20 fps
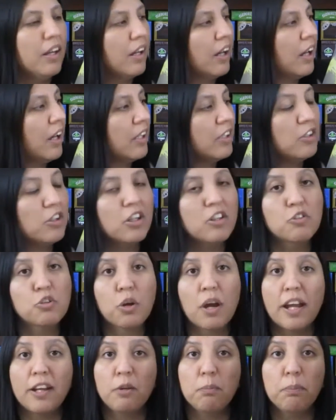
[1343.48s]
You could
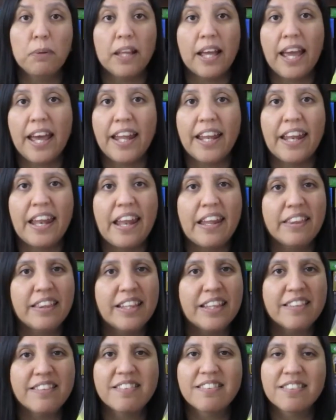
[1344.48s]
try to plan
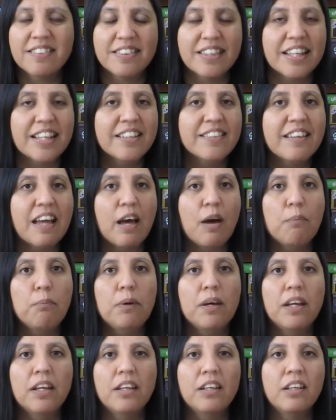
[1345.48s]
these things out,
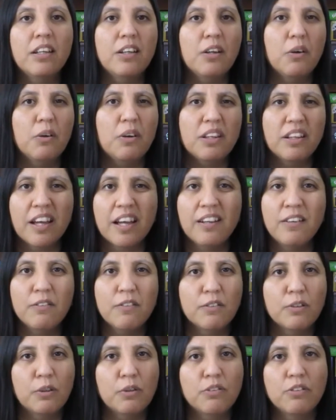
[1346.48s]
but you know, it kind
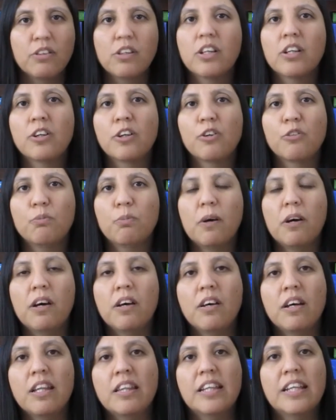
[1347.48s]
of throws you a
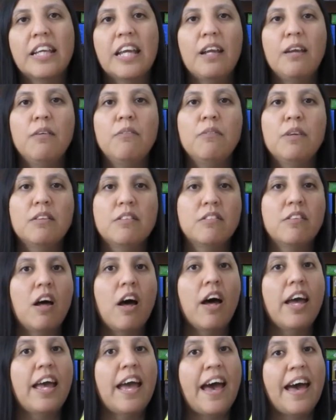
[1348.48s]
curveball and the game is
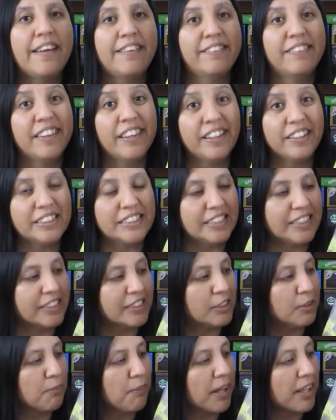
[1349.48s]
not as easy
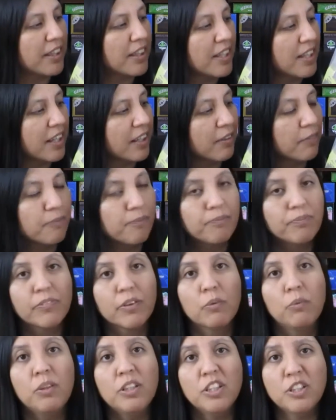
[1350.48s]
as you might think,
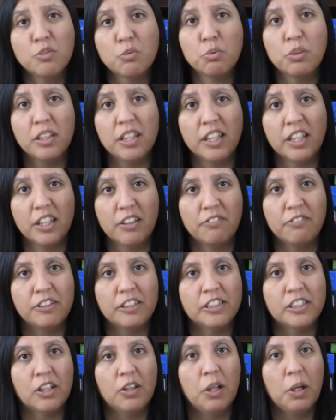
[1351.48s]
which is really good
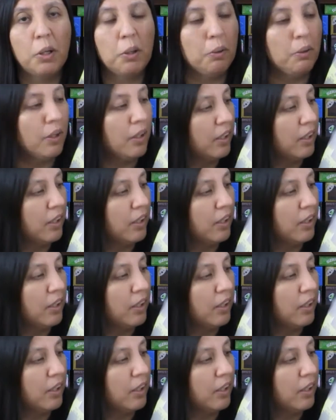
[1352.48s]
for solo.